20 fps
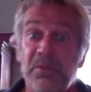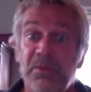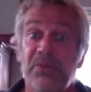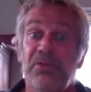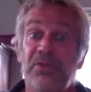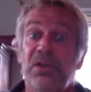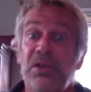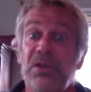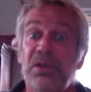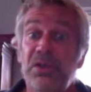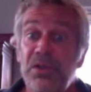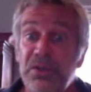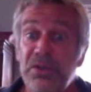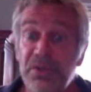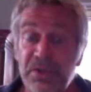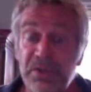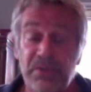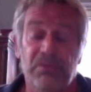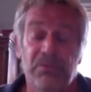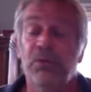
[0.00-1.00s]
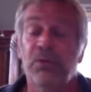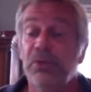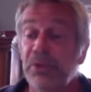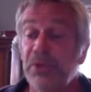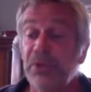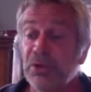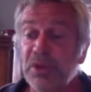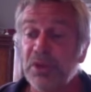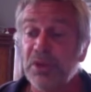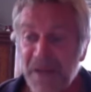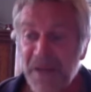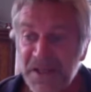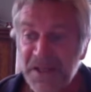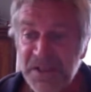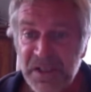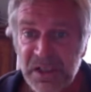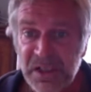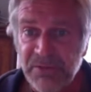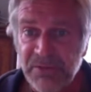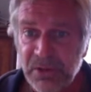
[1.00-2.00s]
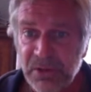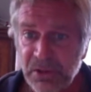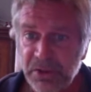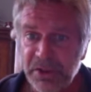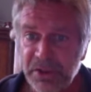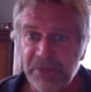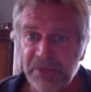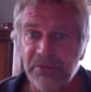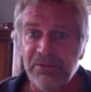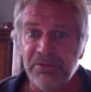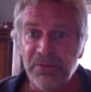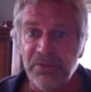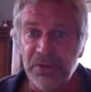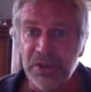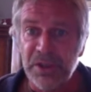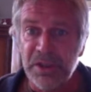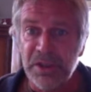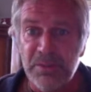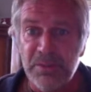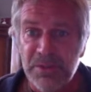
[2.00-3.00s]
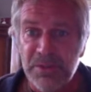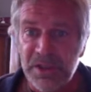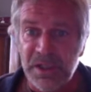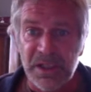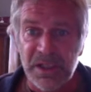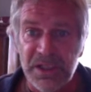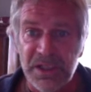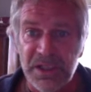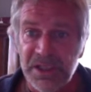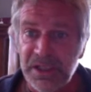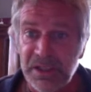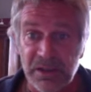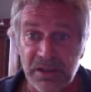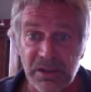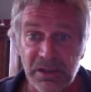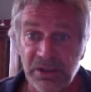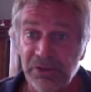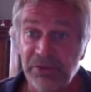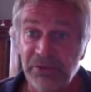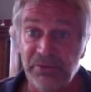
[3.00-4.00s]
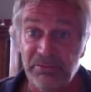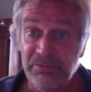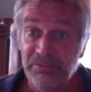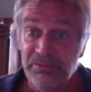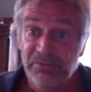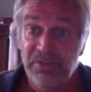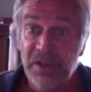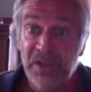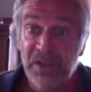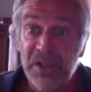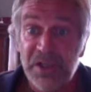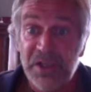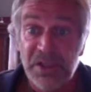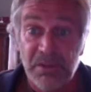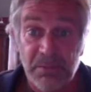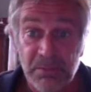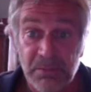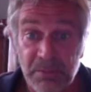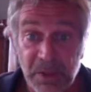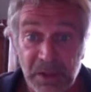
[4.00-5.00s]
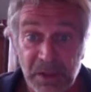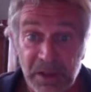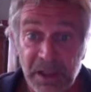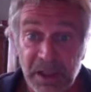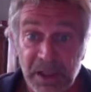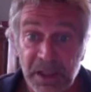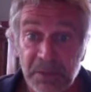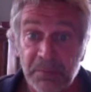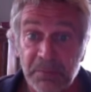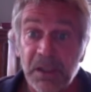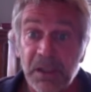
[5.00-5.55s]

learnt, or your capacity for learning phonemes is finished by then.